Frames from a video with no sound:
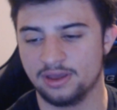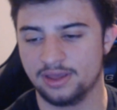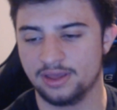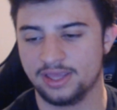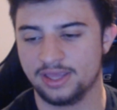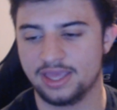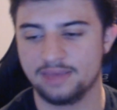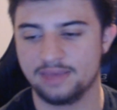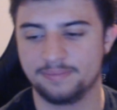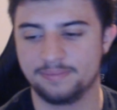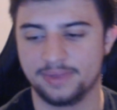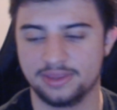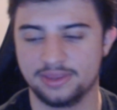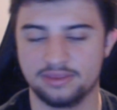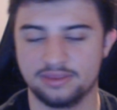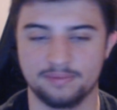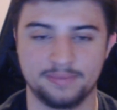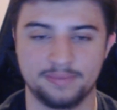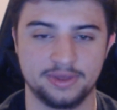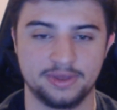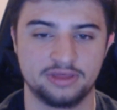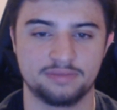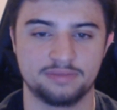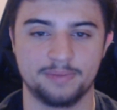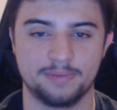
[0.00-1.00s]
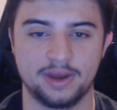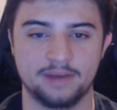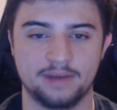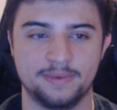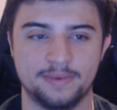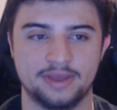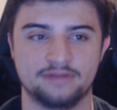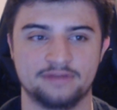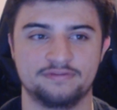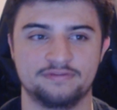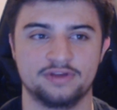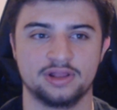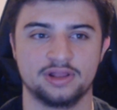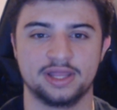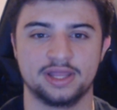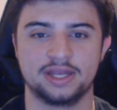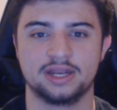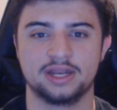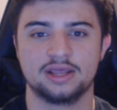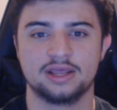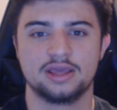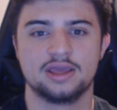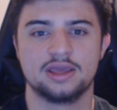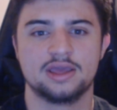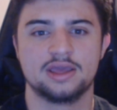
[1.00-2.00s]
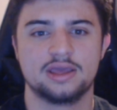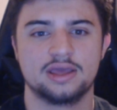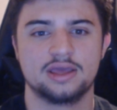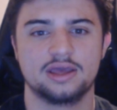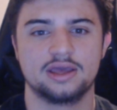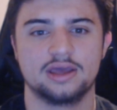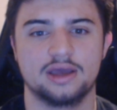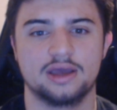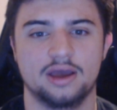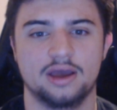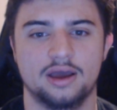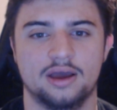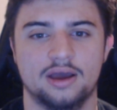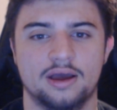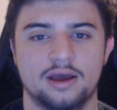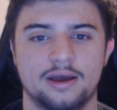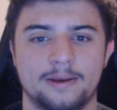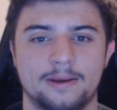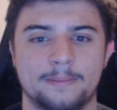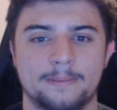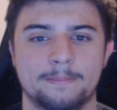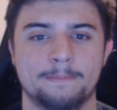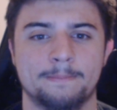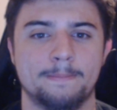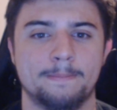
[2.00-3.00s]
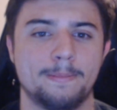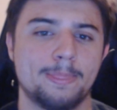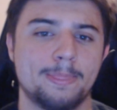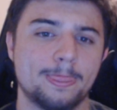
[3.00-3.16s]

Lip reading: Kingpin's a big Spider-Man villain. Um,